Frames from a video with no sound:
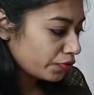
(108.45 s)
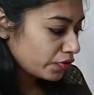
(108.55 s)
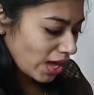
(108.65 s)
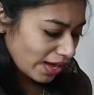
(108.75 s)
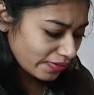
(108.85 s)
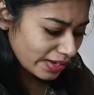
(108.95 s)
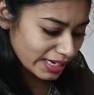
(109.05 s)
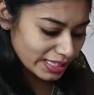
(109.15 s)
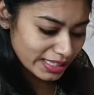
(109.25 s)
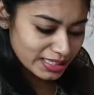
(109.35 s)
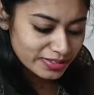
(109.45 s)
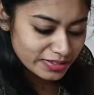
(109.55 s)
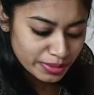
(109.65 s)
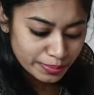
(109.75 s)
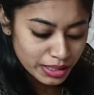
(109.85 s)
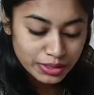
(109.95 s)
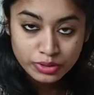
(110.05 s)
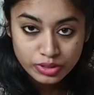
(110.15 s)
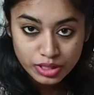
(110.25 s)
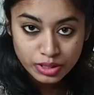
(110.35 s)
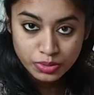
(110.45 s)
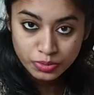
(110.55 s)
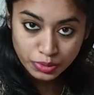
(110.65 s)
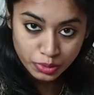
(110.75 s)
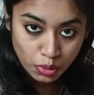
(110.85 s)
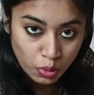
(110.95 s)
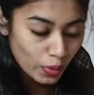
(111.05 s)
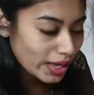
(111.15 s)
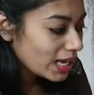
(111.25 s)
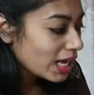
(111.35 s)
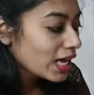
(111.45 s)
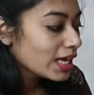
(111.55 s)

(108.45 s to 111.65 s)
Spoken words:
If you have anything similar to this, would go well.